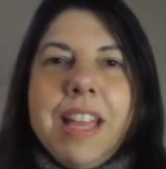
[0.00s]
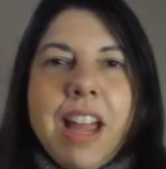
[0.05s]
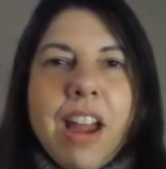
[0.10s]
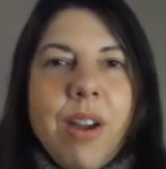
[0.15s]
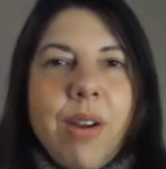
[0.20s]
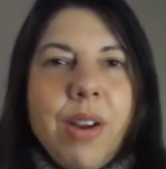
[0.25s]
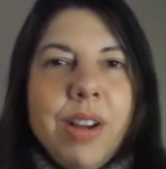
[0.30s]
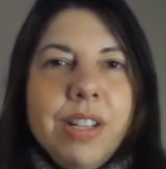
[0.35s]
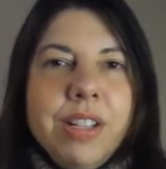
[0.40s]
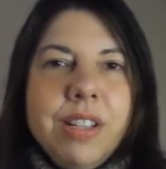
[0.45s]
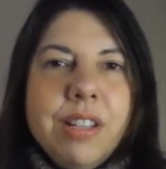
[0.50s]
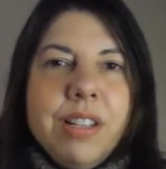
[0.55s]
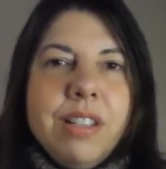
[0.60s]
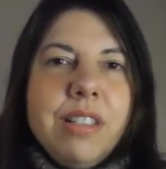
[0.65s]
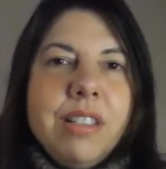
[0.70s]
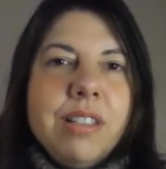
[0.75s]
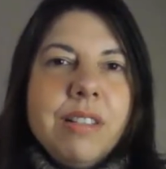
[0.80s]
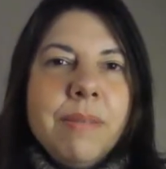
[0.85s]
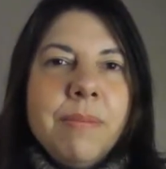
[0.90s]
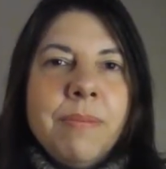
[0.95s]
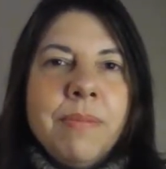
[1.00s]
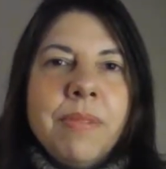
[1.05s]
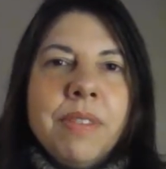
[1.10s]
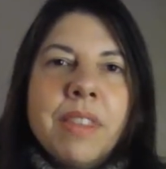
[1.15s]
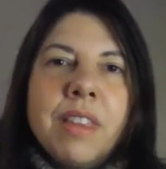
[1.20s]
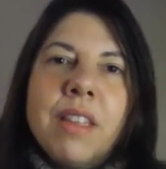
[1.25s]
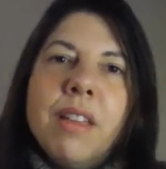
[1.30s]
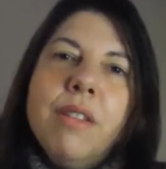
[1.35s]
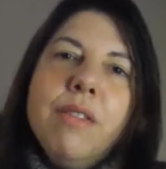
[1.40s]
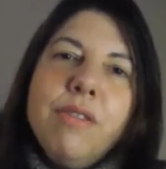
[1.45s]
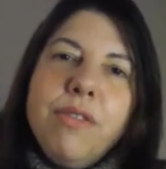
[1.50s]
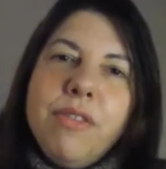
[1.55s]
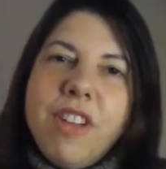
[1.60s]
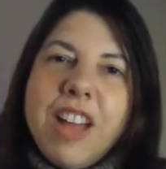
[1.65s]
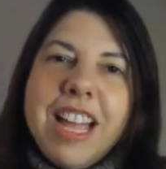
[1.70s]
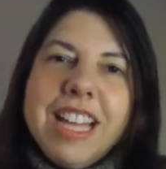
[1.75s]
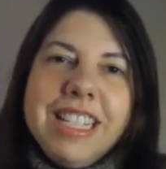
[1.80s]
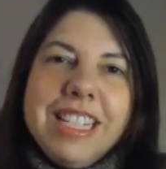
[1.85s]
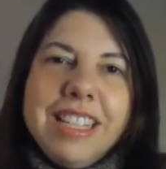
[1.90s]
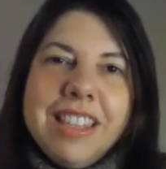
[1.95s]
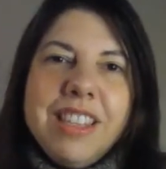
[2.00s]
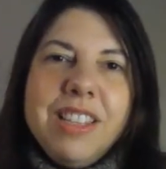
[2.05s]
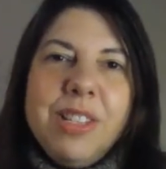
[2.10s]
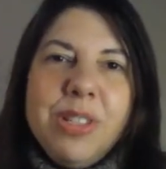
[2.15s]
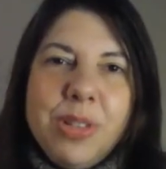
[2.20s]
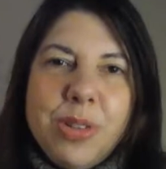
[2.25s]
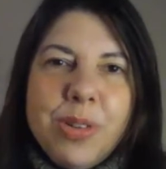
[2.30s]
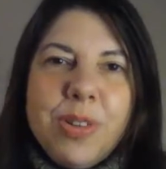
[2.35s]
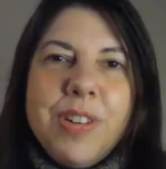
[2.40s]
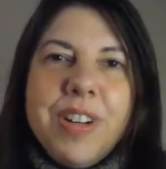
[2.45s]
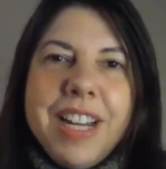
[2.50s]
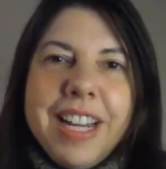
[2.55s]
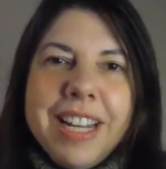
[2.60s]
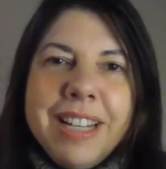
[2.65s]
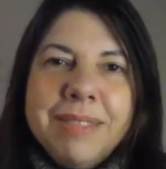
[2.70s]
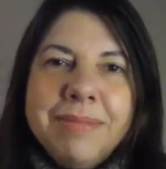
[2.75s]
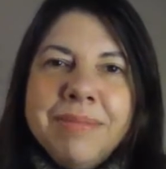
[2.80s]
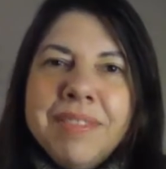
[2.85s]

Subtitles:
characters fight the story